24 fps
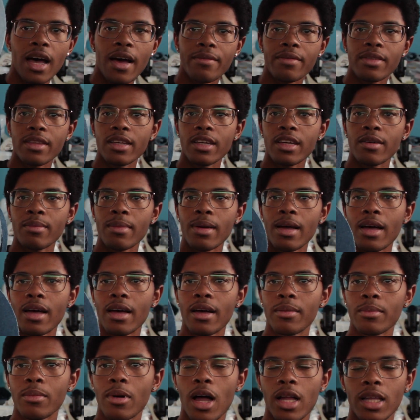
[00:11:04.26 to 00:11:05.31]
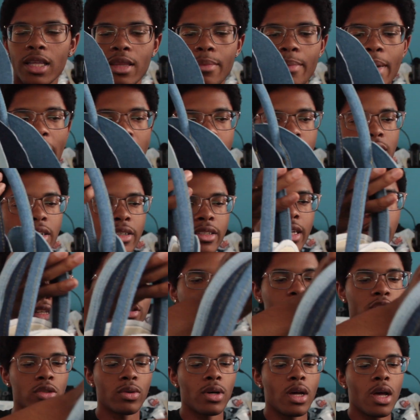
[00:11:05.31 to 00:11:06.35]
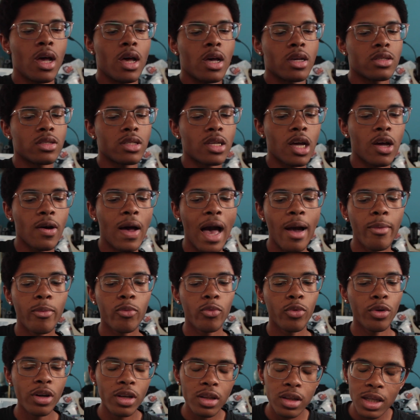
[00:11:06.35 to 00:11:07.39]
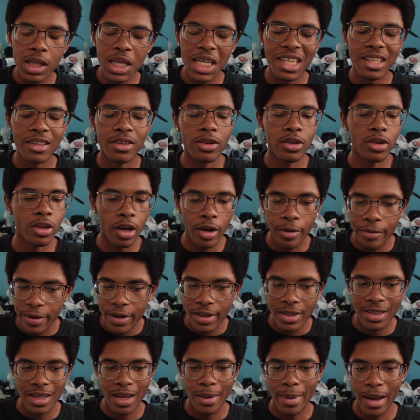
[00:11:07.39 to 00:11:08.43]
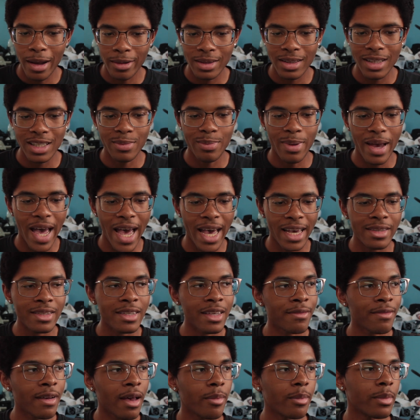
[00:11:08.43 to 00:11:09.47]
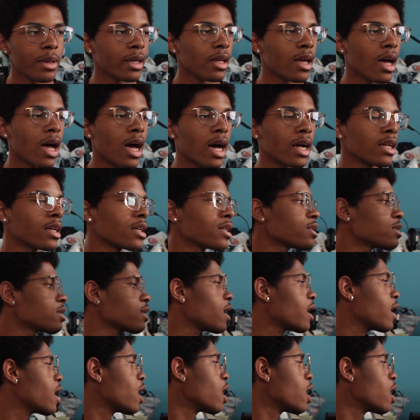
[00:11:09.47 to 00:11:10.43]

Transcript: of them. All of the backs are done too. So I'm really nervous about these bags, if I'm being honest,